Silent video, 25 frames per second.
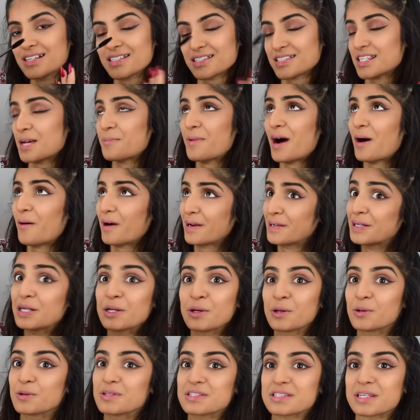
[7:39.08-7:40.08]
Somehow I
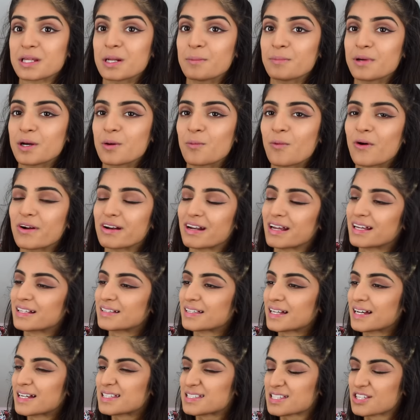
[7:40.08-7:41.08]
knew it was going to be a one
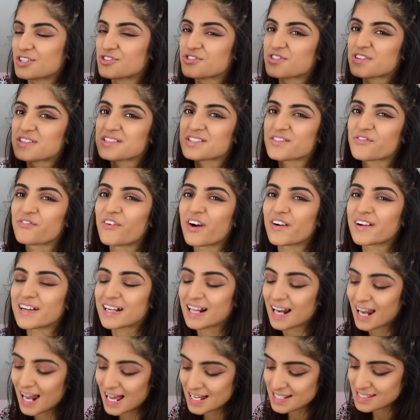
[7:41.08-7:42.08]
like this. It's just a very
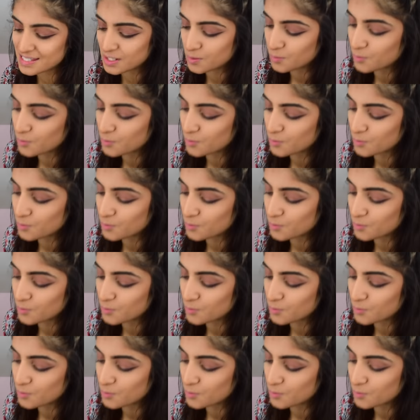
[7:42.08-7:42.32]
classic